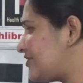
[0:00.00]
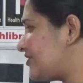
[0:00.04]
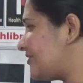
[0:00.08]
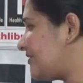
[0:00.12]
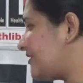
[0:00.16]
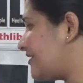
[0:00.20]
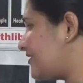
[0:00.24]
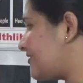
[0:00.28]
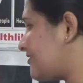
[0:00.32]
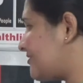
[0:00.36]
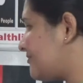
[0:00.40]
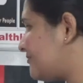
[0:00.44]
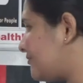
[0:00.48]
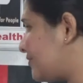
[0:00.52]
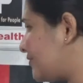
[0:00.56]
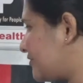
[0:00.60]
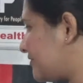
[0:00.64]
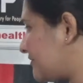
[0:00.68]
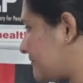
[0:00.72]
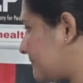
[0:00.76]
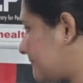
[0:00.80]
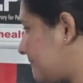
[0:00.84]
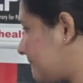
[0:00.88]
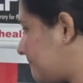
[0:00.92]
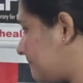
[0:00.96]
in that input.
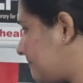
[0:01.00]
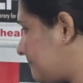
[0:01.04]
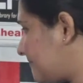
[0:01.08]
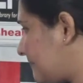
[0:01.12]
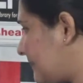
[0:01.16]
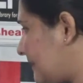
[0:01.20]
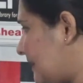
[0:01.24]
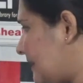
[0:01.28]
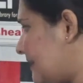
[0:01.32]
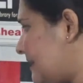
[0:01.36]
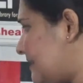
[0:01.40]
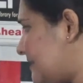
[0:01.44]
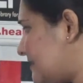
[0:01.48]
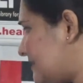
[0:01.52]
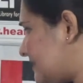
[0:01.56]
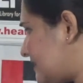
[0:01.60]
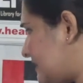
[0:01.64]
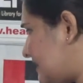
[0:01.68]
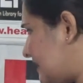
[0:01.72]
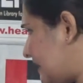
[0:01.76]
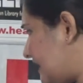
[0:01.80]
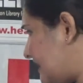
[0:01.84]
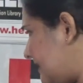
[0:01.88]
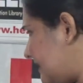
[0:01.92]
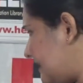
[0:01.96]
So
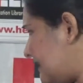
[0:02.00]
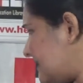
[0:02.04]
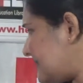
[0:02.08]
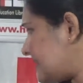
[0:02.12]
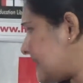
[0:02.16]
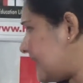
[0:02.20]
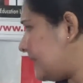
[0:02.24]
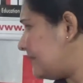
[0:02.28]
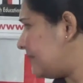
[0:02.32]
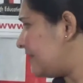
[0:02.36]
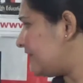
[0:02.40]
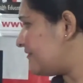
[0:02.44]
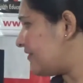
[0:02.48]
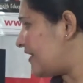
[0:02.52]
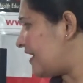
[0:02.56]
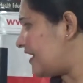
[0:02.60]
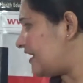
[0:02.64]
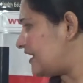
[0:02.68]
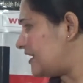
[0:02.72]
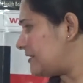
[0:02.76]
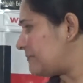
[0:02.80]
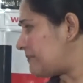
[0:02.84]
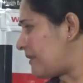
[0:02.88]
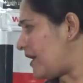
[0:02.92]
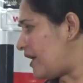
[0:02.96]
these can be
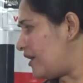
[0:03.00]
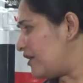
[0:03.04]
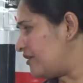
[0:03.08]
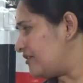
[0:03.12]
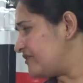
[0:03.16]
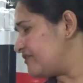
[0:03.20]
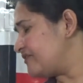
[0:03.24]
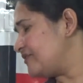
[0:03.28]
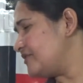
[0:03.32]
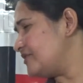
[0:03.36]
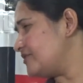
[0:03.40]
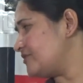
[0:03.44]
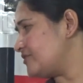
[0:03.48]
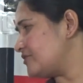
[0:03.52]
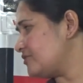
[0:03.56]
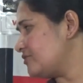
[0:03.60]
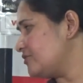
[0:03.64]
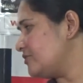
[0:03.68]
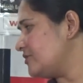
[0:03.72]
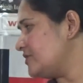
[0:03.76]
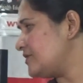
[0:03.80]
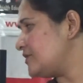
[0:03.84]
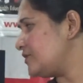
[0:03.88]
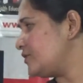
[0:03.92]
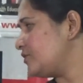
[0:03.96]
very powerful
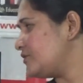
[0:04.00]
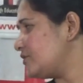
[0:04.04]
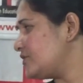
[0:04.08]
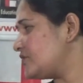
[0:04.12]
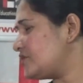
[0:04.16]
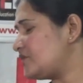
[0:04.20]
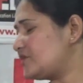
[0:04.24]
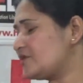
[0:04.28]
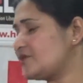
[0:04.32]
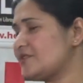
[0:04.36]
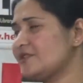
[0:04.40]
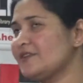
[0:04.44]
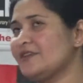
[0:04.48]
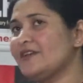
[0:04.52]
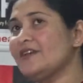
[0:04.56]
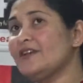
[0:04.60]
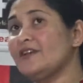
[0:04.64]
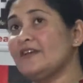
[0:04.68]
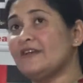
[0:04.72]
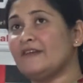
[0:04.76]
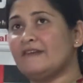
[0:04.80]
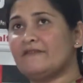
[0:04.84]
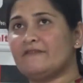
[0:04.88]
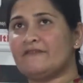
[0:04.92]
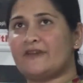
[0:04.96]
tools, used
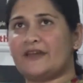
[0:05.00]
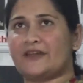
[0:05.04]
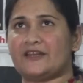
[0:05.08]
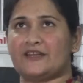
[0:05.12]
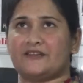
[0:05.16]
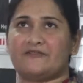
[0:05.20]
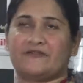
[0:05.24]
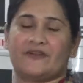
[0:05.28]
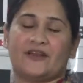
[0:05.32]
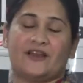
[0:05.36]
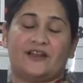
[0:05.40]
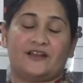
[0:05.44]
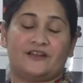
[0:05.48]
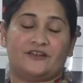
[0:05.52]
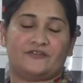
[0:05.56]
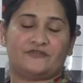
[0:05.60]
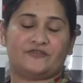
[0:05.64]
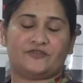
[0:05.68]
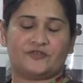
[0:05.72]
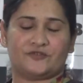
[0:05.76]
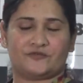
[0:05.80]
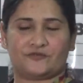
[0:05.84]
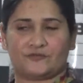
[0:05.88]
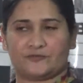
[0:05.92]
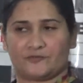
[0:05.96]
very well
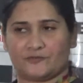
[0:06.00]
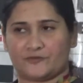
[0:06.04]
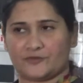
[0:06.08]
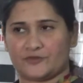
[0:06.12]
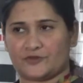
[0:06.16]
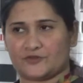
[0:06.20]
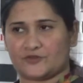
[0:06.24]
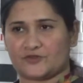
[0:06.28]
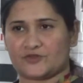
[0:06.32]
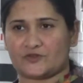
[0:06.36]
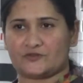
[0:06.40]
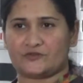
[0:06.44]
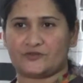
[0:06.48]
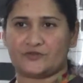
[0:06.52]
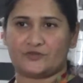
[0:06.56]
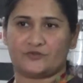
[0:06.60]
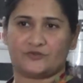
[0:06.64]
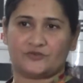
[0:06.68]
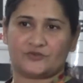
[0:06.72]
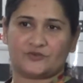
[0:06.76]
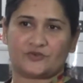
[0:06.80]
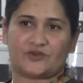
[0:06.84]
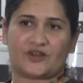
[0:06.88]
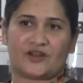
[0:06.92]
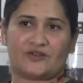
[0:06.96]
for those of you who
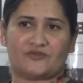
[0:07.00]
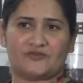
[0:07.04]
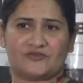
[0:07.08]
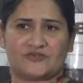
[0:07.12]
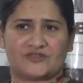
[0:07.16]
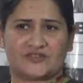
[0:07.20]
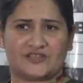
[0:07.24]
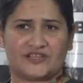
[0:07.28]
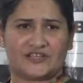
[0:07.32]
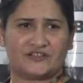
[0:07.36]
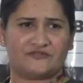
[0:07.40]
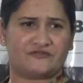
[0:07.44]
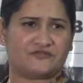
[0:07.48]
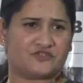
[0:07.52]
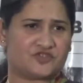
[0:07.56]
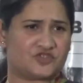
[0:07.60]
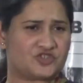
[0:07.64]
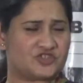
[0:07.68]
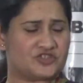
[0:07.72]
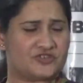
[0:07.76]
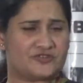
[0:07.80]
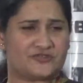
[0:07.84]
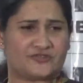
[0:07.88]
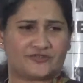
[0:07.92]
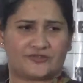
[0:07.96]
do counseling for
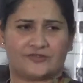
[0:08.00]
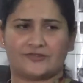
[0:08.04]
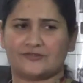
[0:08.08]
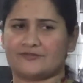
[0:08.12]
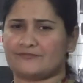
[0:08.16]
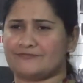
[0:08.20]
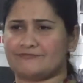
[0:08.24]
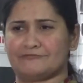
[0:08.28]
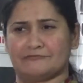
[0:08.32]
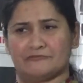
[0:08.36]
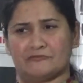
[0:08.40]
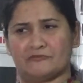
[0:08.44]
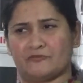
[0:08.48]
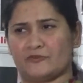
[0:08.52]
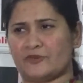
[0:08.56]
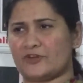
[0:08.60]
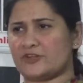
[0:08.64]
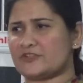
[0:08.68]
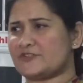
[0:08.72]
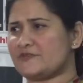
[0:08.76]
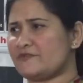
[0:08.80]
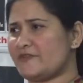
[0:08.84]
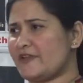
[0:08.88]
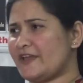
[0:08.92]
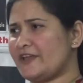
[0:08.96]
children.
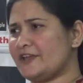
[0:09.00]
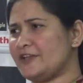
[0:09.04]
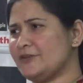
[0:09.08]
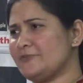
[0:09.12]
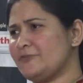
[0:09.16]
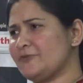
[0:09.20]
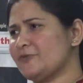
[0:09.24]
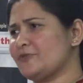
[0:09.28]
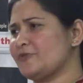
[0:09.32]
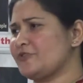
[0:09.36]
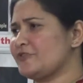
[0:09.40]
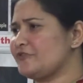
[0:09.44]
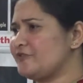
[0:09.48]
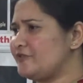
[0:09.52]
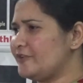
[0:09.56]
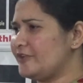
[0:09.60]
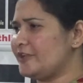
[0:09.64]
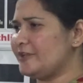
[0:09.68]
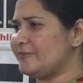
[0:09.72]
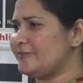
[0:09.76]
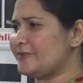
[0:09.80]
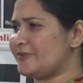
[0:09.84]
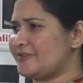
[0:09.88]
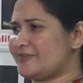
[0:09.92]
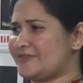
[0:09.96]
Works very
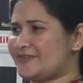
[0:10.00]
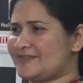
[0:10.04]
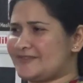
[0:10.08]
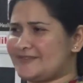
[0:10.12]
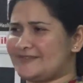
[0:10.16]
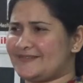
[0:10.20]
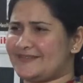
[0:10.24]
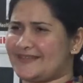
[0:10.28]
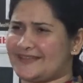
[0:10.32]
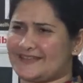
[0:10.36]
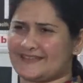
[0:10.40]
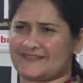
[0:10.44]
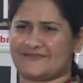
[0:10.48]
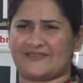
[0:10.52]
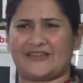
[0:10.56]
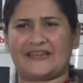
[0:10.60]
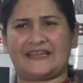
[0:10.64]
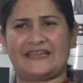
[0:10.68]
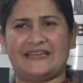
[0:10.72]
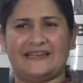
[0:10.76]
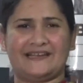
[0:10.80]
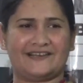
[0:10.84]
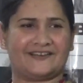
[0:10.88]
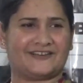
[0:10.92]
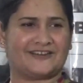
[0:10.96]
beautifully because there's
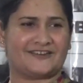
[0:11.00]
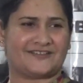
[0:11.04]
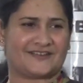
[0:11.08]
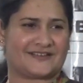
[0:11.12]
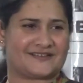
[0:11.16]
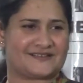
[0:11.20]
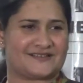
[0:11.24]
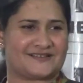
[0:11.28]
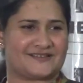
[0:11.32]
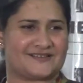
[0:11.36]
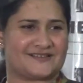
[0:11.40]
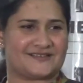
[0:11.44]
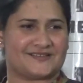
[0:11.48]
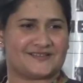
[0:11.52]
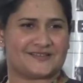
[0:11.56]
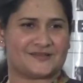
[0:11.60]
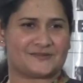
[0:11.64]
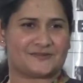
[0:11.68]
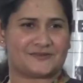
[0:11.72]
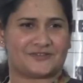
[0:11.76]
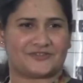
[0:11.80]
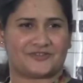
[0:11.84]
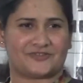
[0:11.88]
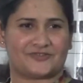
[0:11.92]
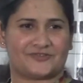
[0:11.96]
very little resistance
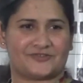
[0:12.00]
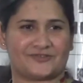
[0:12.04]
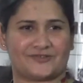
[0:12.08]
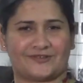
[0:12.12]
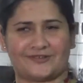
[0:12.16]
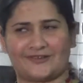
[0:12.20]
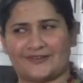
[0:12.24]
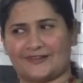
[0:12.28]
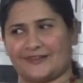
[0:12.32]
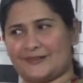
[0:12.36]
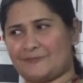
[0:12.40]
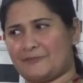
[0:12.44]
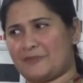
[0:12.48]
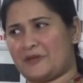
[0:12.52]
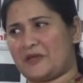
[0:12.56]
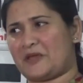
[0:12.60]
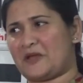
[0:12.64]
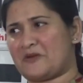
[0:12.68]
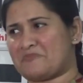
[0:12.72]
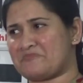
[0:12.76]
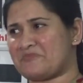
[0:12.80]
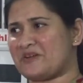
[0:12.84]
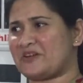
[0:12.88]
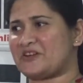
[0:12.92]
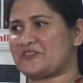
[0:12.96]
with children and they pick
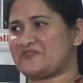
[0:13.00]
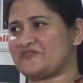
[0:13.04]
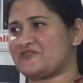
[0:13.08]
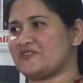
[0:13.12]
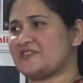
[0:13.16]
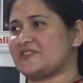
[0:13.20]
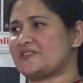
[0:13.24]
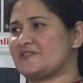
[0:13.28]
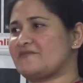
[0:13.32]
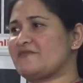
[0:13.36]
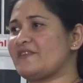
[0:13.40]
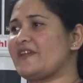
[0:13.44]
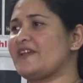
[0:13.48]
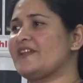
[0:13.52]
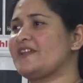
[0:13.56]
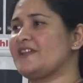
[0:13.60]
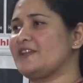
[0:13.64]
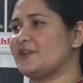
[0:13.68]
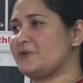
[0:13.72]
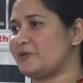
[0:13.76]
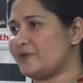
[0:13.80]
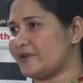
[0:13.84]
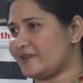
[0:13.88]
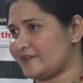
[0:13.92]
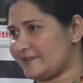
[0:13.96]
up metaphors very
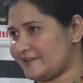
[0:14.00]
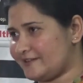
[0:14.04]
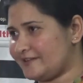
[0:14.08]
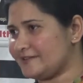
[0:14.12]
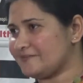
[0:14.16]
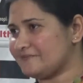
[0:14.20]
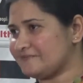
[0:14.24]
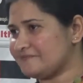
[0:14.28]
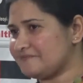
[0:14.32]
quickly.